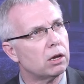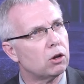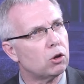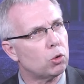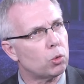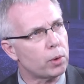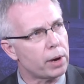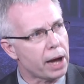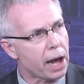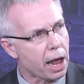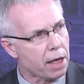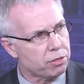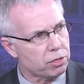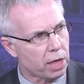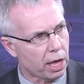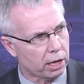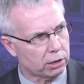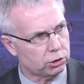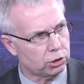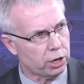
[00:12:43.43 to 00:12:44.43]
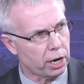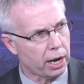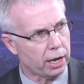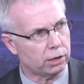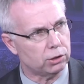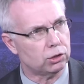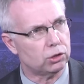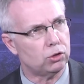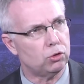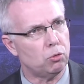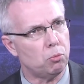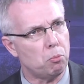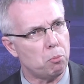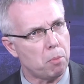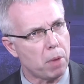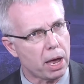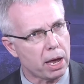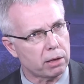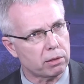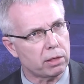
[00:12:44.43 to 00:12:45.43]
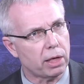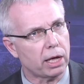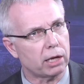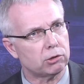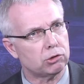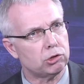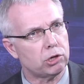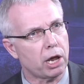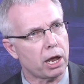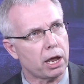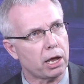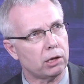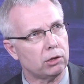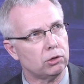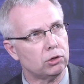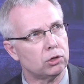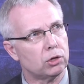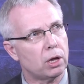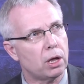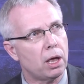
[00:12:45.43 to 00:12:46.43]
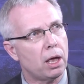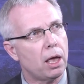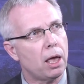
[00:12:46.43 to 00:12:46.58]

create that change, to make that change